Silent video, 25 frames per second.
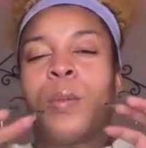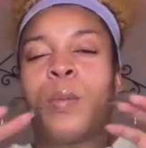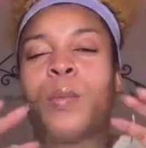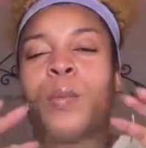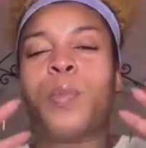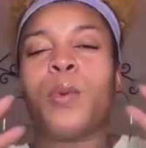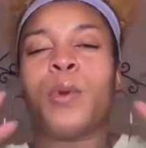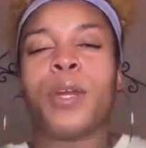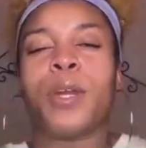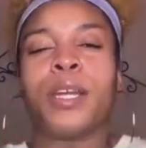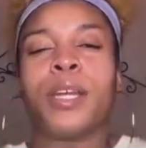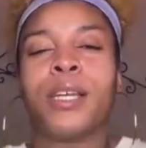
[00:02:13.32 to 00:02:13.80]

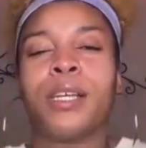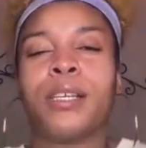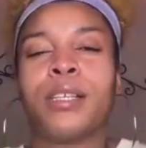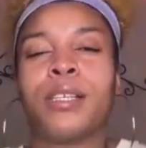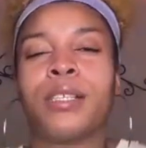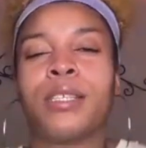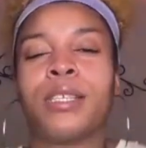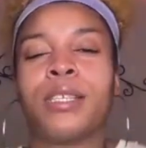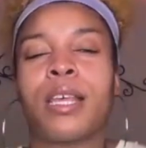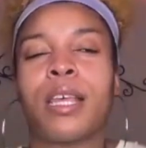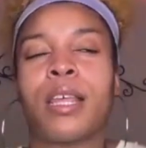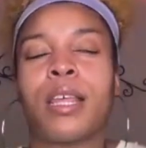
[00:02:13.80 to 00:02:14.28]

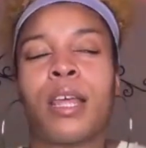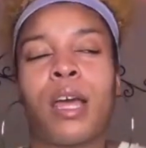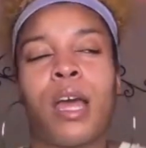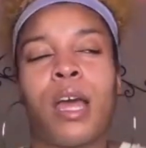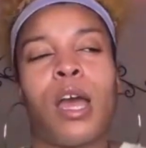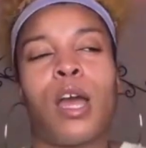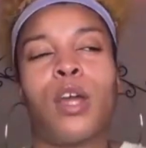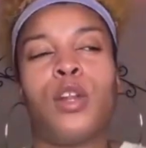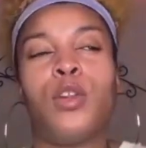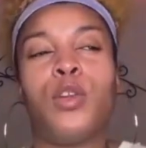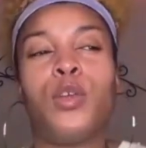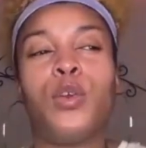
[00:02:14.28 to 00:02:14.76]
brings
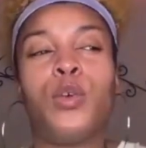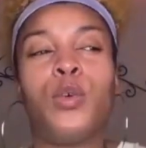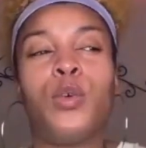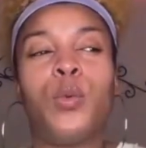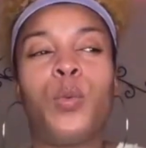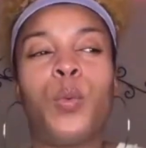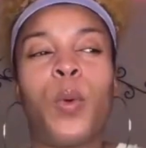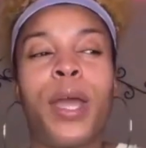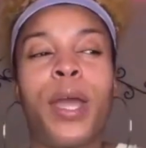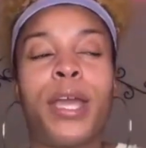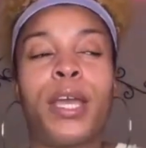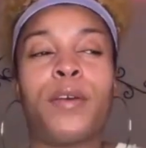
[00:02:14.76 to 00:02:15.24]
a new
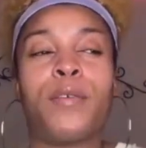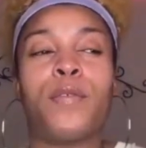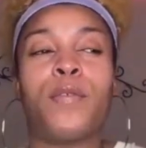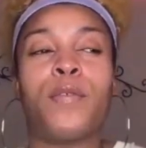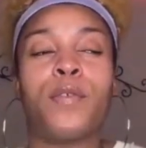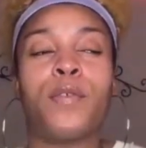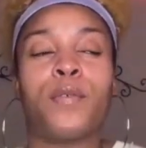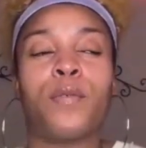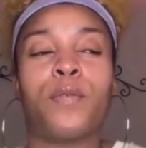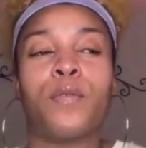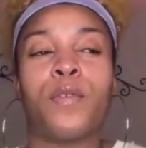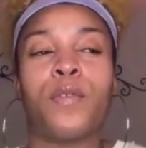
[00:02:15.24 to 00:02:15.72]
way of
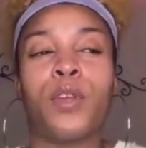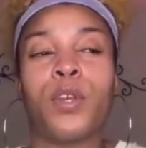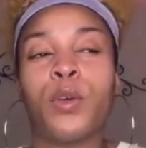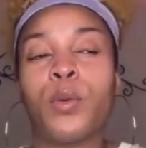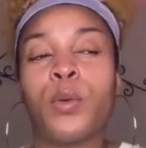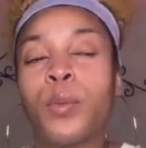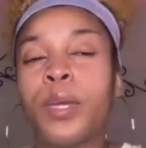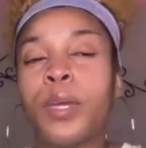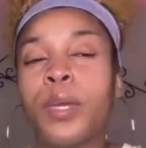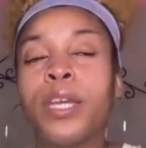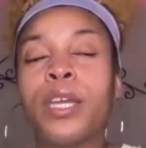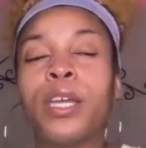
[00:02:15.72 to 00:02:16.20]

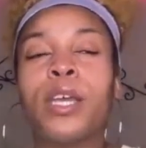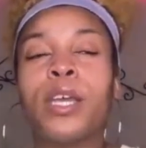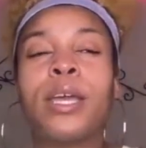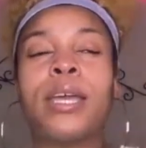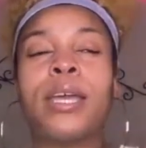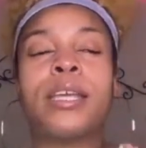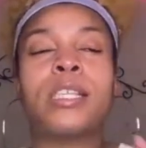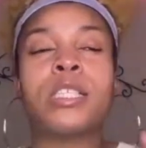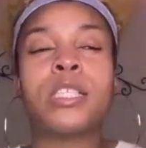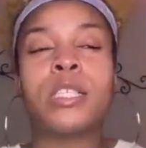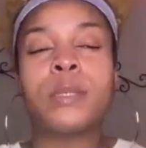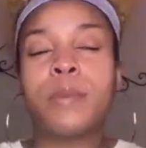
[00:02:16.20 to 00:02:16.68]
viewing,
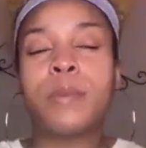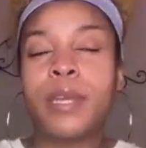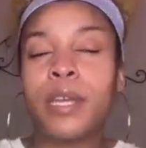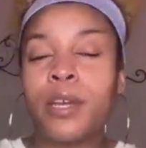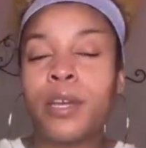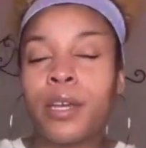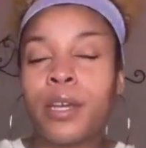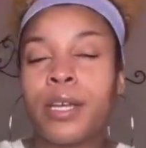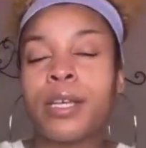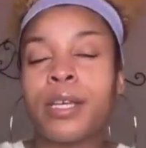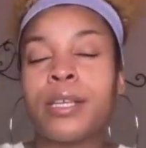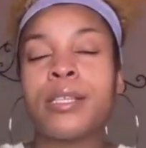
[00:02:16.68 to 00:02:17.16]

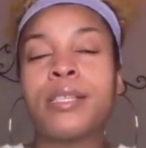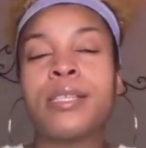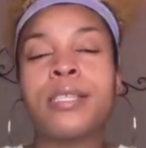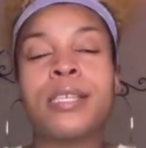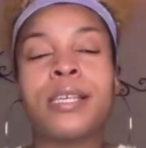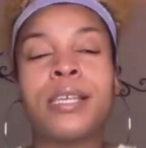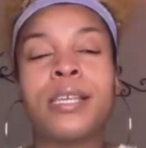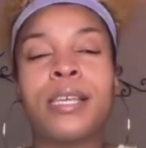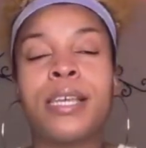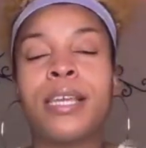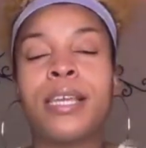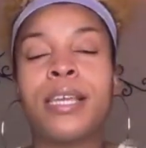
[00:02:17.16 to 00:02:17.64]

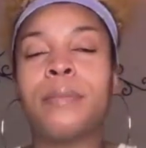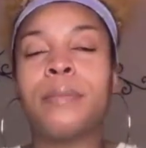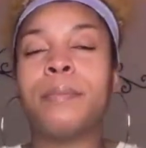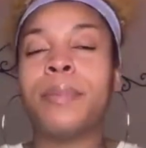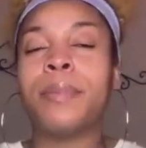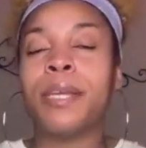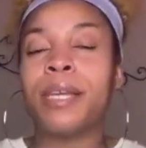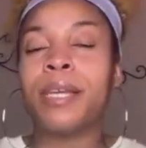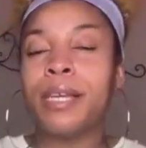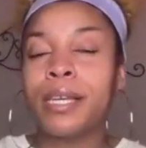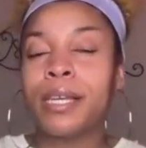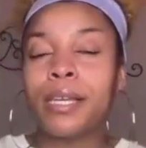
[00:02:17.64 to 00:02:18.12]
experiencing, and
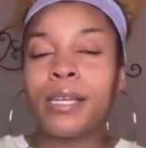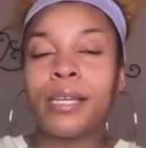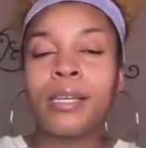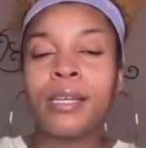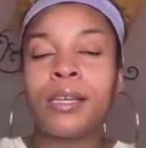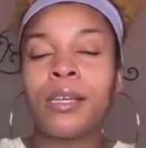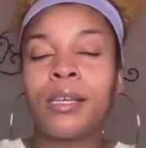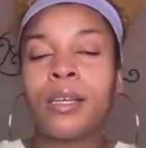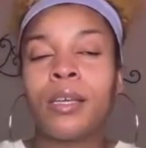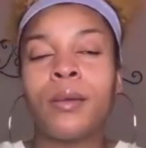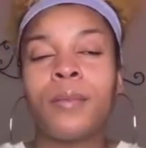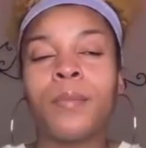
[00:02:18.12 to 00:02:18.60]

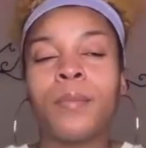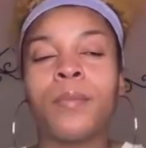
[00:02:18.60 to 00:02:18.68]
being